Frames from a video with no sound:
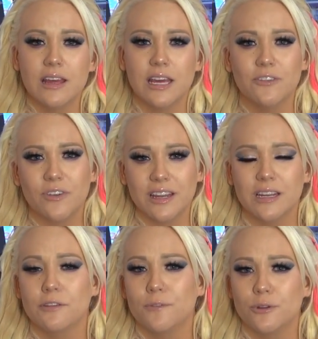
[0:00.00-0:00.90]
if
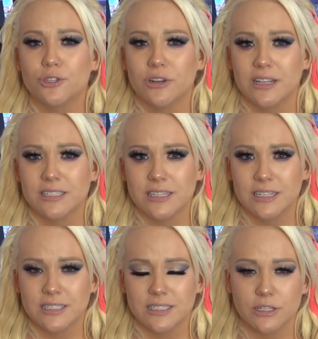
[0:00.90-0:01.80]
any future
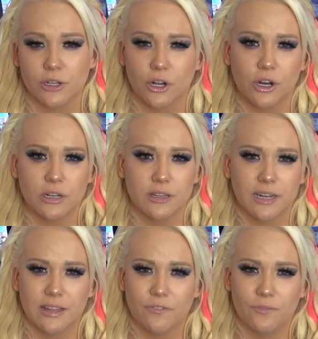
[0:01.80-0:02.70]
incidences occurred that
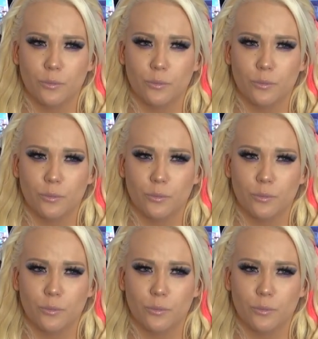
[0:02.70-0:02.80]
I